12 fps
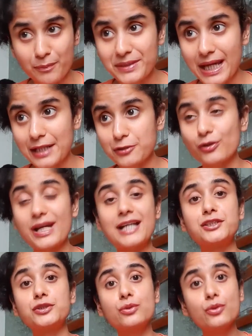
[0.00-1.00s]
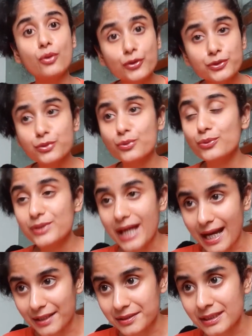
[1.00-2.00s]
that or has to go through
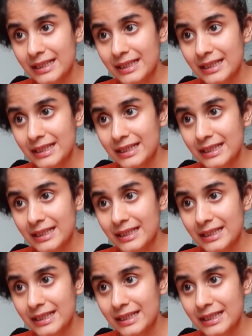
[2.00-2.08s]
that,